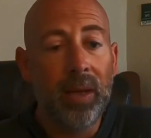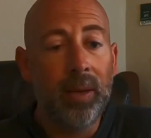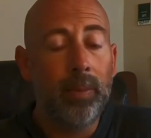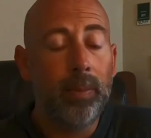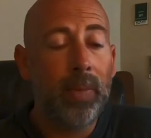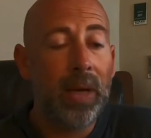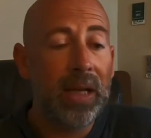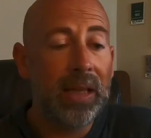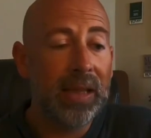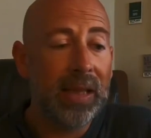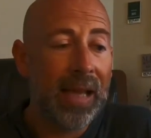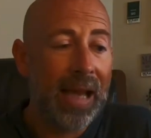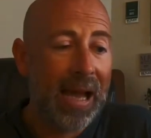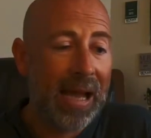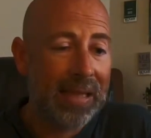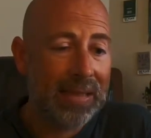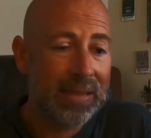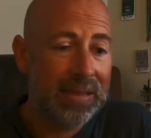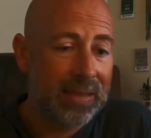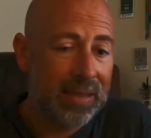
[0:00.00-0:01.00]
My
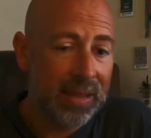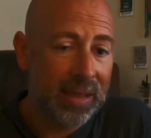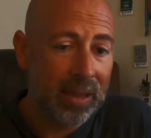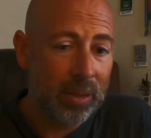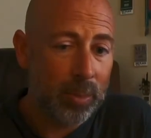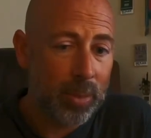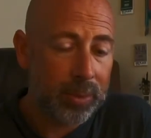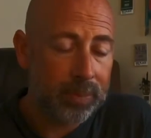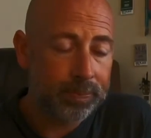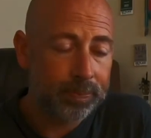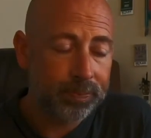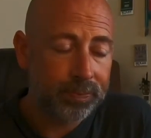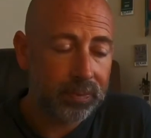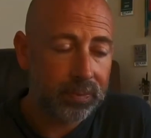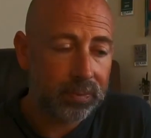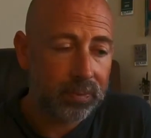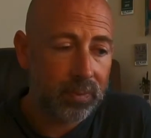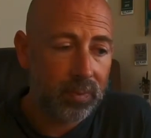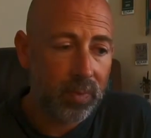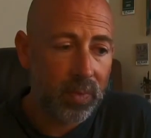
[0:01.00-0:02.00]
last tip,
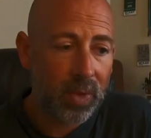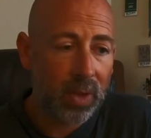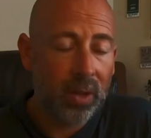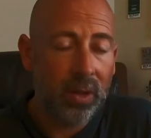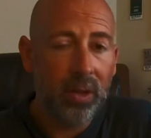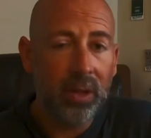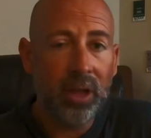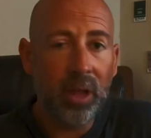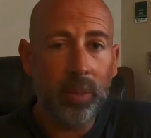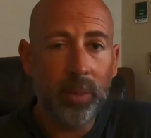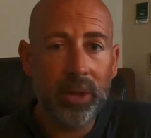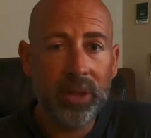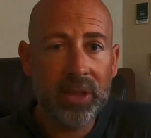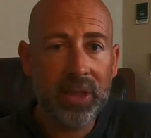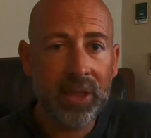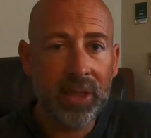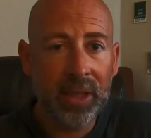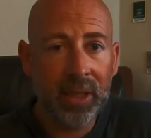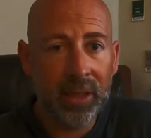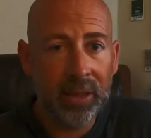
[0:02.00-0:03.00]
number
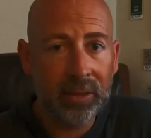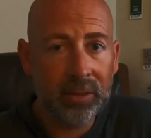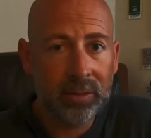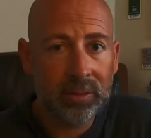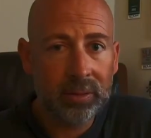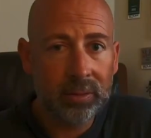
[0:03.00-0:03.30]
10,